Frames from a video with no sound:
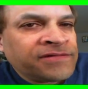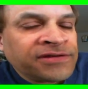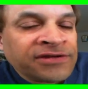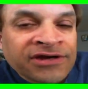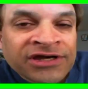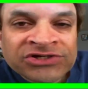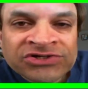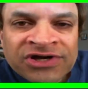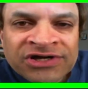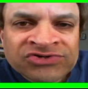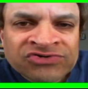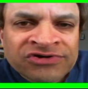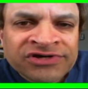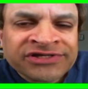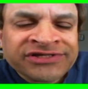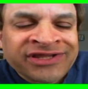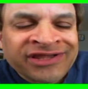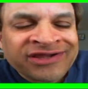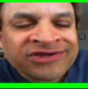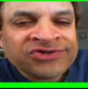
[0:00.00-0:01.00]
I, I try
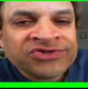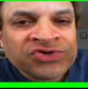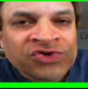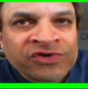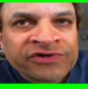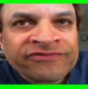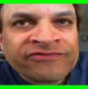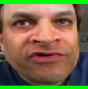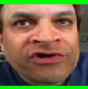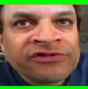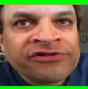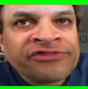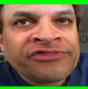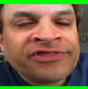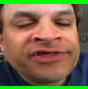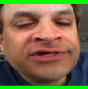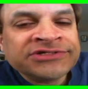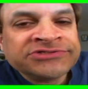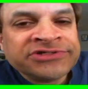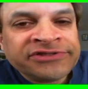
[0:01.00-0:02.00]
and take note of all the
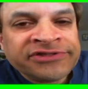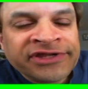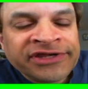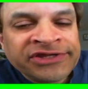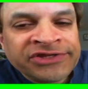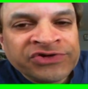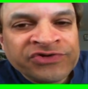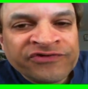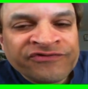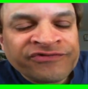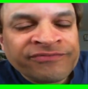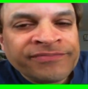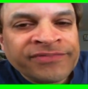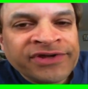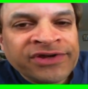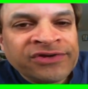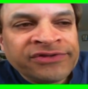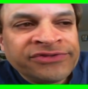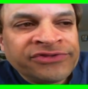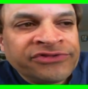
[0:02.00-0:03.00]
things that they do for me,
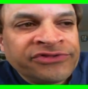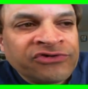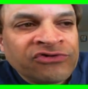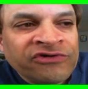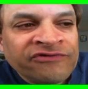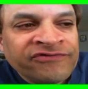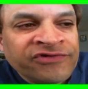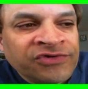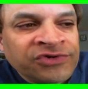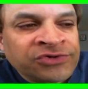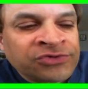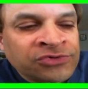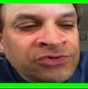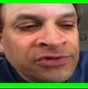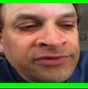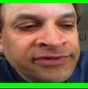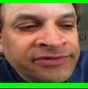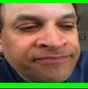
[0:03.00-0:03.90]
and they're all very cool.